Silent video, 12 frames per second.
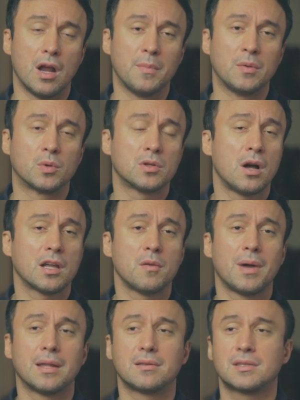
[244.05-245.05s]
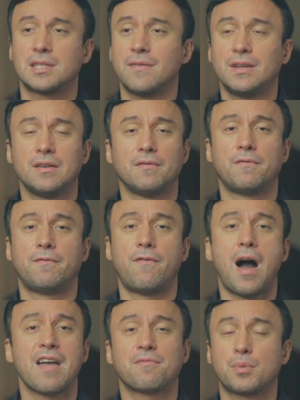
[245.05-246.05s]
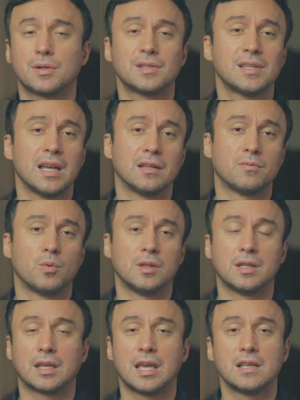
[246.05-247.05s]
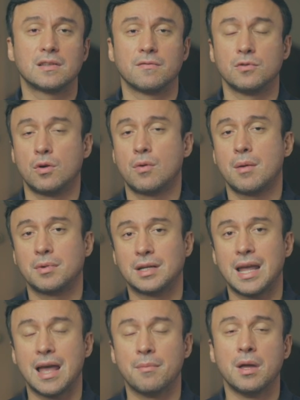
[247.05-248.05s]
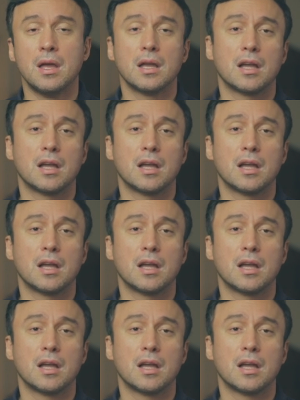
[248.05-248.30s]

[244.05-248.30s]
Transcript: I mean, we're talking about 75% with the case of no rubber dam